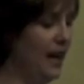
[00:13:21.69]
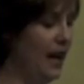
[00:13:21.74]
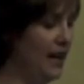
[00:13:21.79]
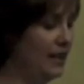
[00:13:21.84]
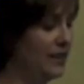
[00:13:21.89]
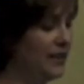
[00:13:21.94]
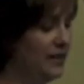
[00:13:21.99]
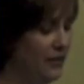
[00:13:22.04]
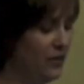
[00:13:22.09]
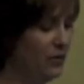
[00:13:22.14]

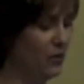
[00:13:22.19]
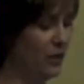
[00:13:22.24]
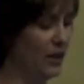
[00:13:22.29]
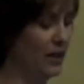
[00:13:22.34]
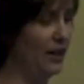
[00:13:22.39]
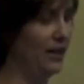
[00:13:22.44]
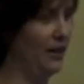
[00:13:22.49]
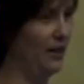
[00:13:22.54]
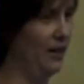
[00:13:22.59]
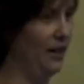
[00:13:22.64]
I live and
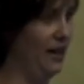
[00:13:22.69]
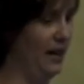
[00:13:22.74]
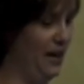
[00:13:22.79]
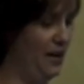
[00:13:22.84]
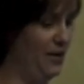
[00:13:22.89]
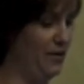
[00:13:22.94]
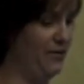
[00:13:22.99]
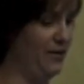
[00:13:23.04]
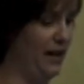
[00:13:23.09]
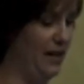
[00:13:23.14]
work here in
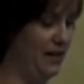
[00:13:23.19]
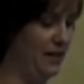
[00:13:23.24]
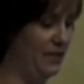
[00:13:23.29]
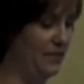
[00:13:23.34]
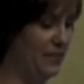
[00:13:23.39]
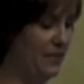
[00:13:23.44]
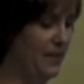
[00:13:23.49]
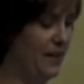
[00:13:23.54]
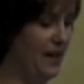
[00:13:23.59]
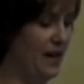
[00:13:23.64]
Conejo
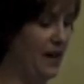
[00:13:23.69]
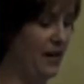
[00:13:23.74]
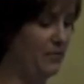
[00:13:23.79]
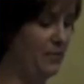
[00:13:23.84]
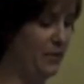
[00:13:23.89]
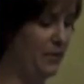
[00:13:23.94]
Valley. I've